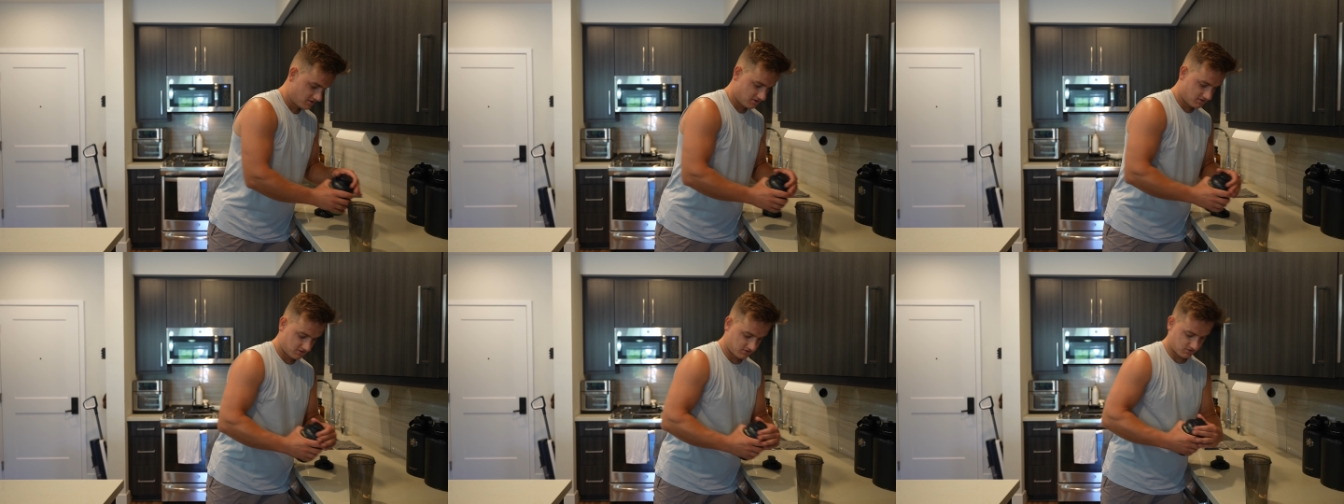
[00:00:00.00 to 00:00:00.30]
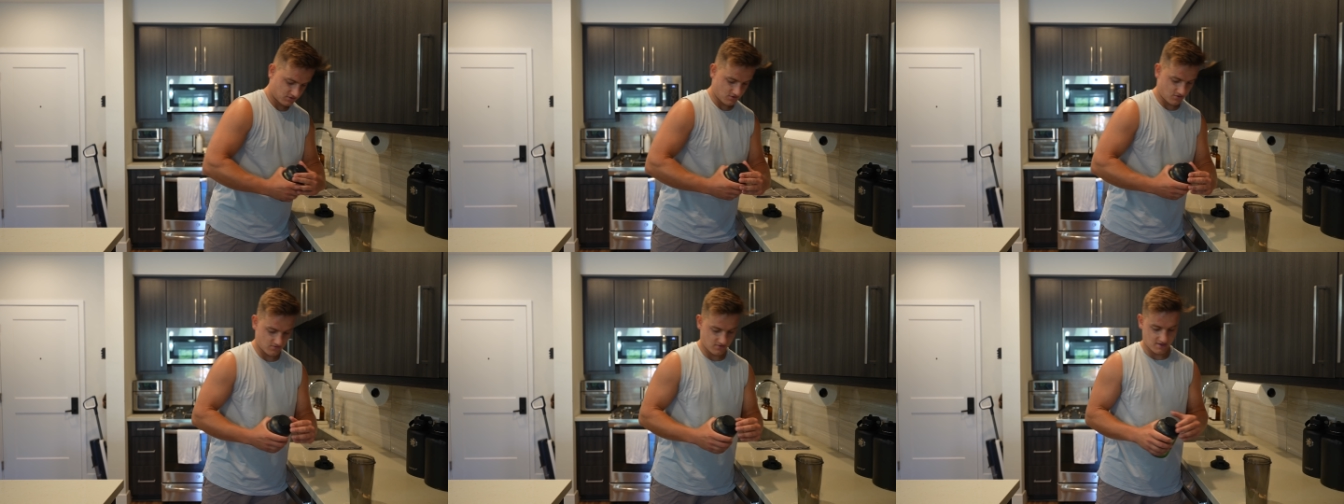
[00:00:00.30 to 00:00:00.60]

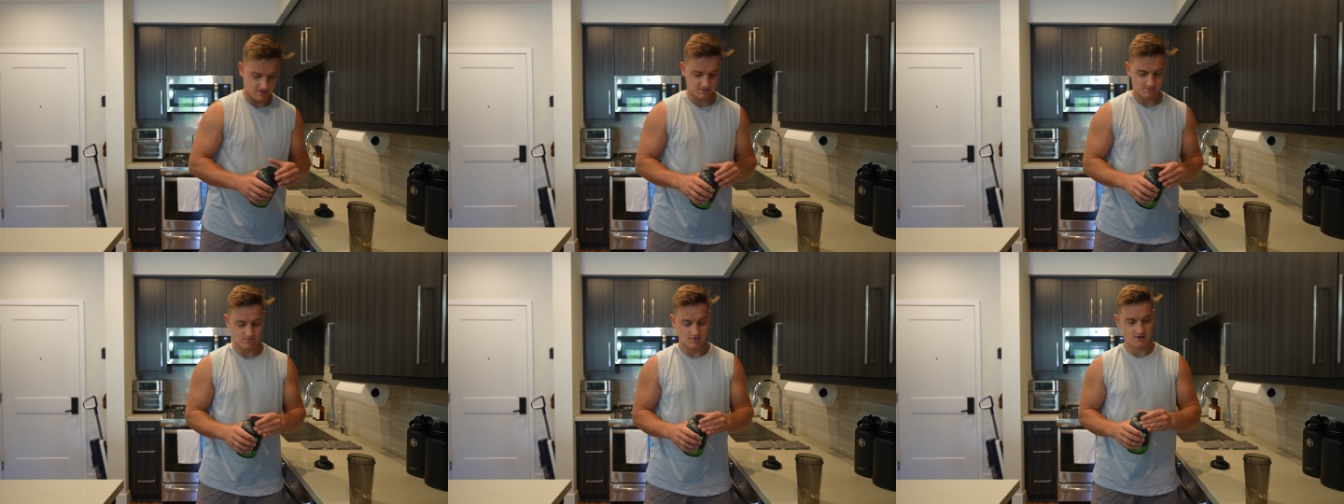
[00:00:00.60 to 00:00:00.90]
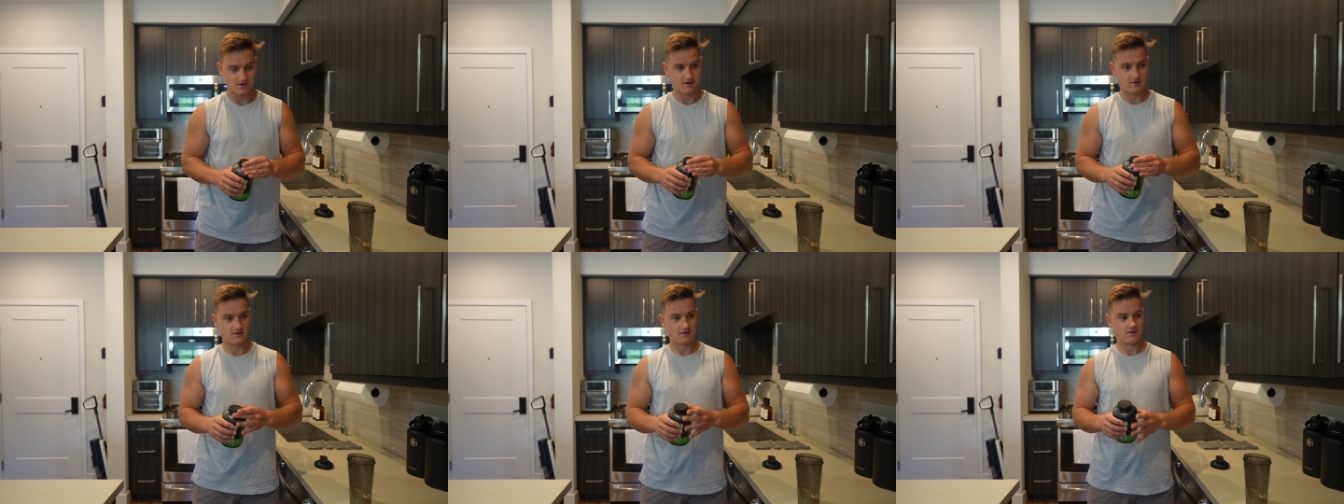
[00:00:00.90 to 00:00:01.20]
So that's
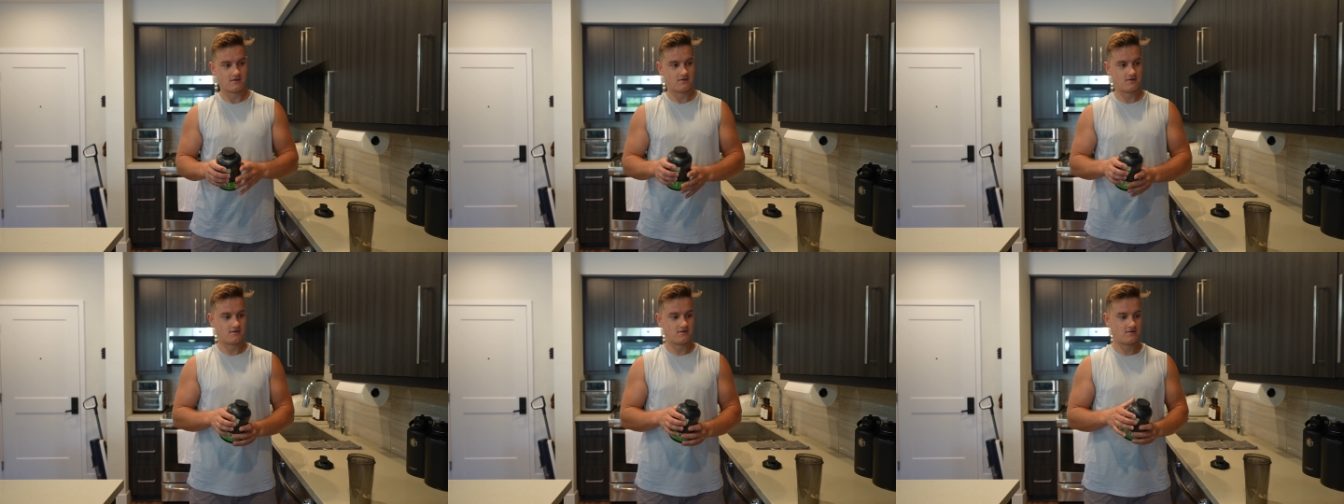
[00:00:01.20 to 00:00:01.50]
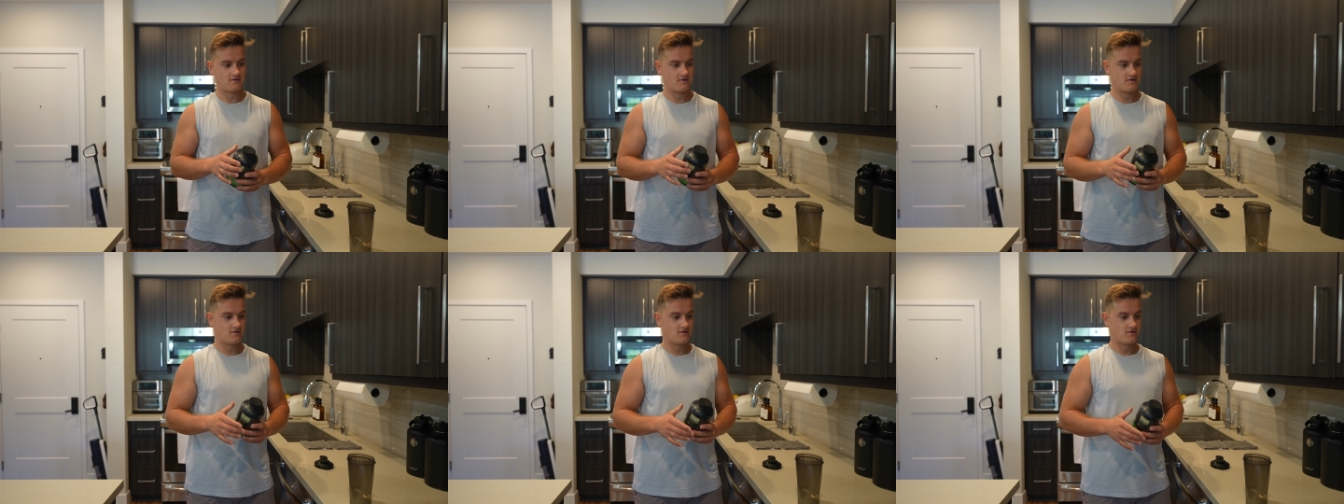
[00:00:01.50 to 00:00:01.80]
my
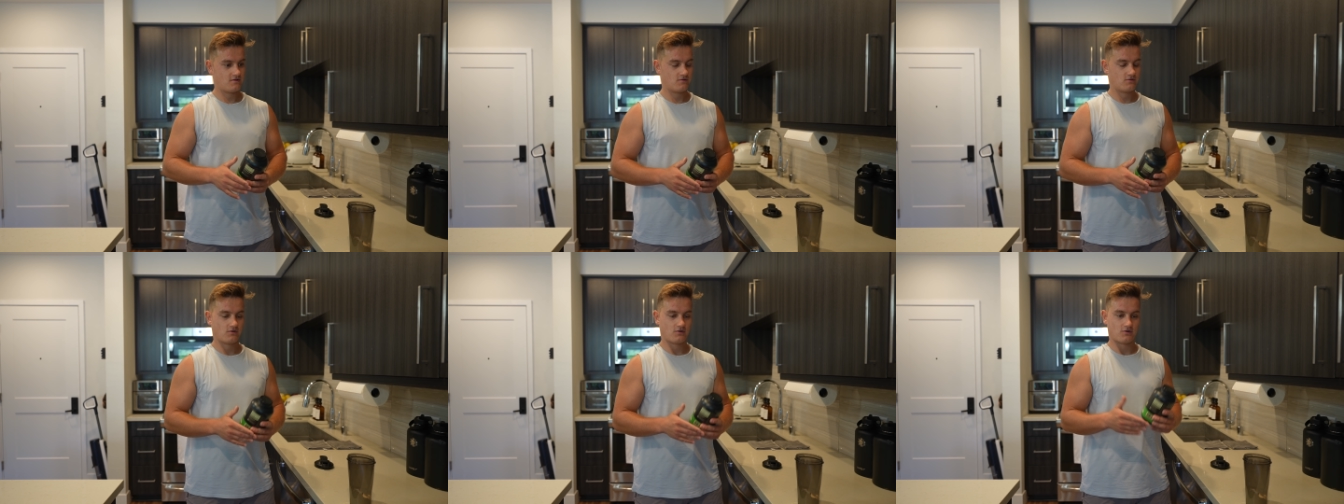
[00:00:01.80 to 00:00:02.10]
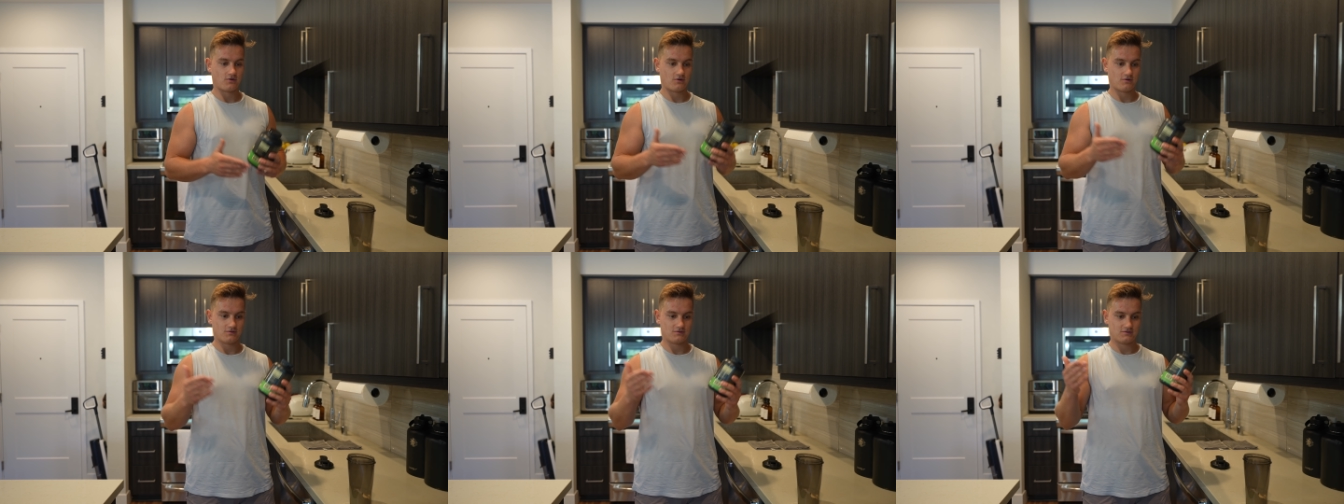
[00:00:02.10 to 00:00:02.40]

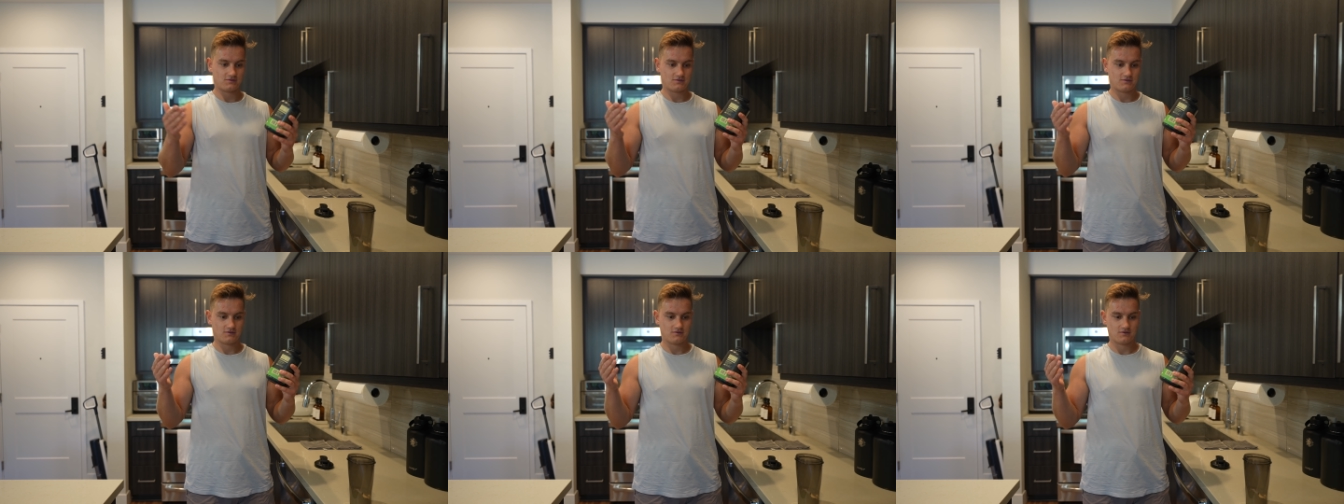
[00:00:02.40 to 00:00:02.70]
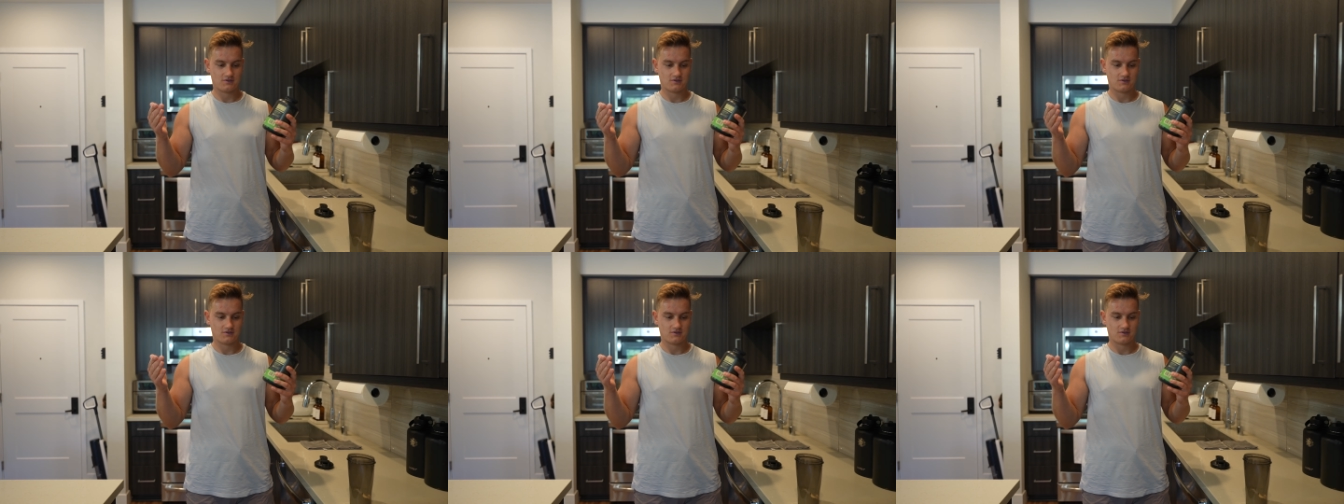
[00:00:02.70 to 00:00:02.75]
current